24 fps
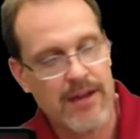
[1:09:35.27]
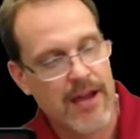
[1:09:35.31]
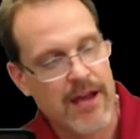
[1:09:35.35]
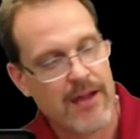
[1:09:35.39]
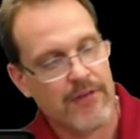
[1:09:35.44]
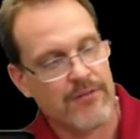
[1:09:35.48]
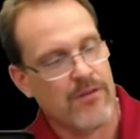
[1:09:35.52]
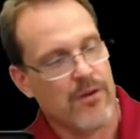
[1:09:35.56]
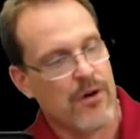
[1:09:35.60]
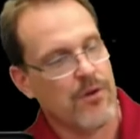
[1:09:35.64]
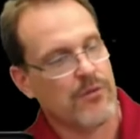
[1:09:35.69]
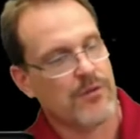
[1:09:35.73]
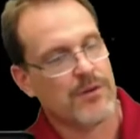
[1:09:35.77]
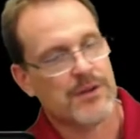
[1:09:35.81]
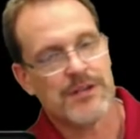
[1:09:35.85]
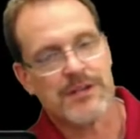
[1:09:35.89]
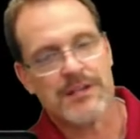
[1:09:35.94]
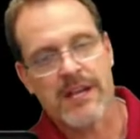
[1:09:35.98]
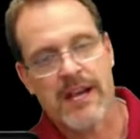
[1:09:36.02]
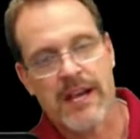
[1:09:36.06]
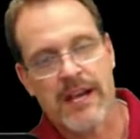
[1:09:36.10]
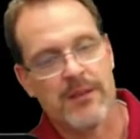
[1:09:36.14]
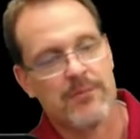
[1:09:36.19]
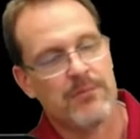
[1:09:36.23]
i've
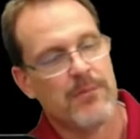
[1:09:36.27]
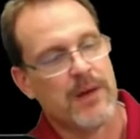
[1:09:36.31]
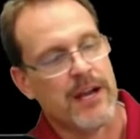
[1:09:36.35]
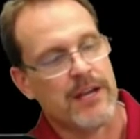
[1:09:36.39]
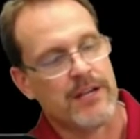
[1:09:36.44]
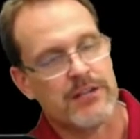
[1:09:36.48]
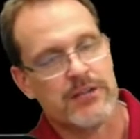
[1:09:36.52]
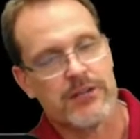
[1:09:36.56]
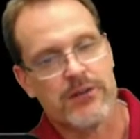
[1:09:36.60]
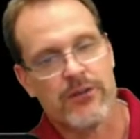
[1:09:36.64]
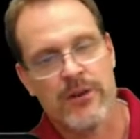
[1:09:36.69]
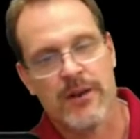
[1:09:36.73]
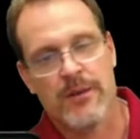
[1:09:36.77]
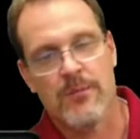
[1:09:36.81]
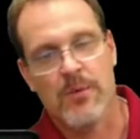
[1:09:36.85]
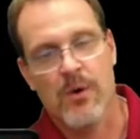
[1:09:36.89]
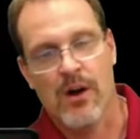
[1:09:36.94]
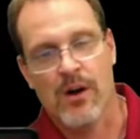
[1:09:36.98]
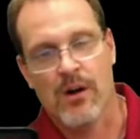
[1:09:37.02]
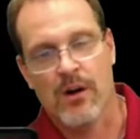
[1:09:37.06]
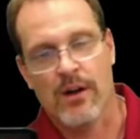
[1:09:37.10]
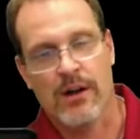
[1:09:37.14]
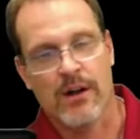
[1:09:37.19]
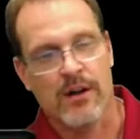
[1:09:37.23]
overstayed my stream
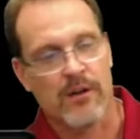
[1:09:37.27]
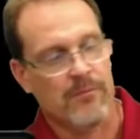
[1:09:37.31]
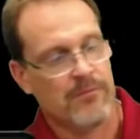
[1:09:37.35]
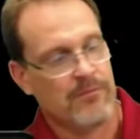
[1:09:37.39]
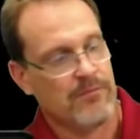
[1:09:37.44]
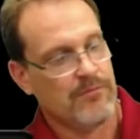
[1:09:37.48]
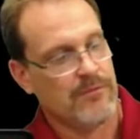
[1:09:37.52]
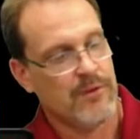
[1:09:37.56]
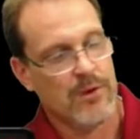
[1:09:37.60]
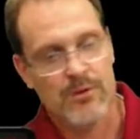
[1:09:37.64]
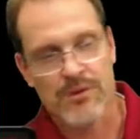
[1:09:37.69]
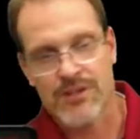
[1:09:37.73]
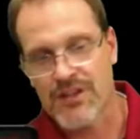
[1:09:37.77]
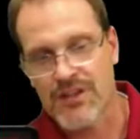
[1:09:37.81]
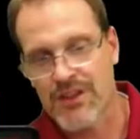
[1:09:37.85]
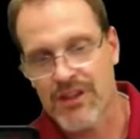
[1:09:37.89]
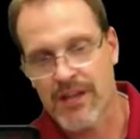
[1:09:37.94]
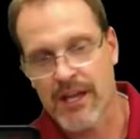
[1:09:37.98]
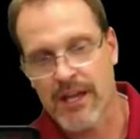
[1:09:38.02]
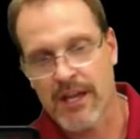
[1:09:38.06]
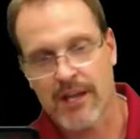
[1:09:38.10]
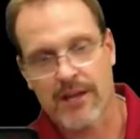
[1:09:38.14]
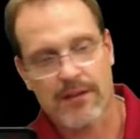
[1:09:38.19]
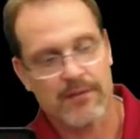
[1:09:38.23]
welcome don't you think